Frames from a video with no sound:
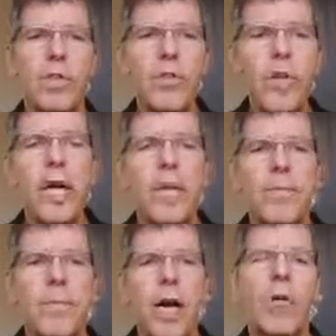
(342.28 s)

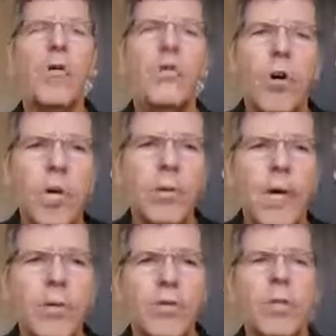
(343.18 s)
today I will talk
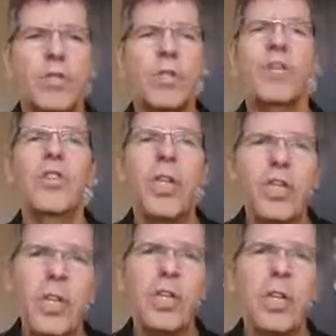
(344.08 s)
about
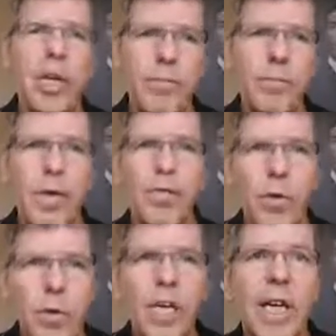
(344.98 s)
strategic,
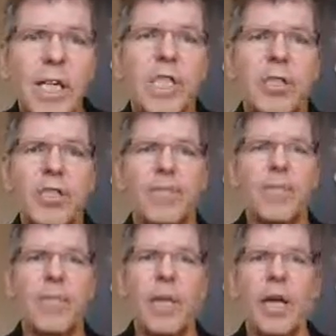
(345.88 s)
impactful connections.
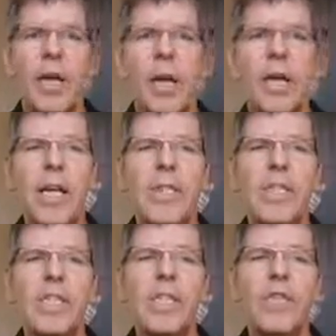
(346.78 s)
And
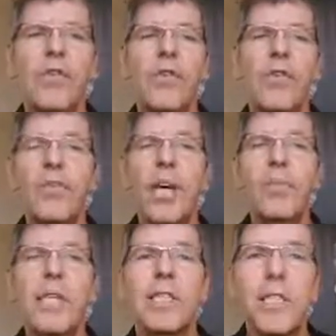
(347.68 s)
if this is your first
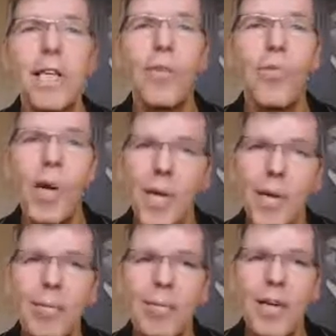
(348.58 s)
time listening,
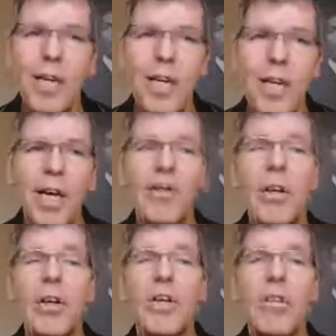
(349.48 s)
welcome. If
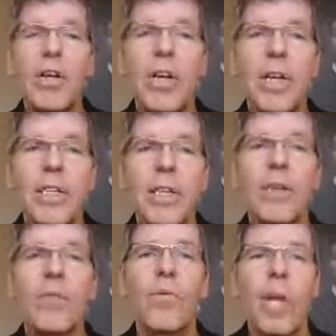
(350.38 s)
you're a returner
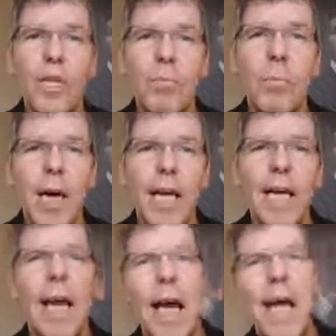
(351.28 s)
listening, welcome back.
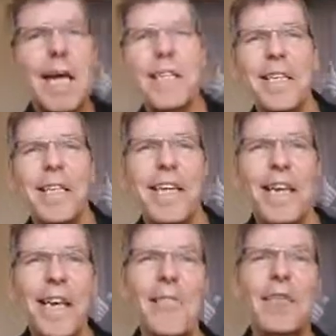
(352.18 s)
And
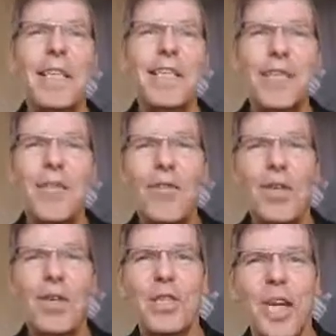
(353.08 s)
if this is the
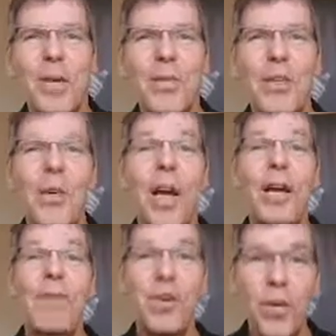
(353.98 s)
first time you
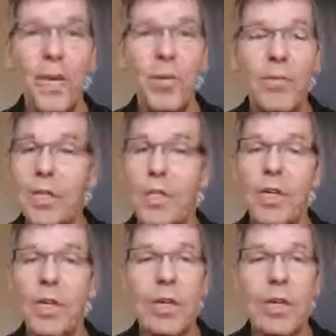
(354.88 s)
are viewing, which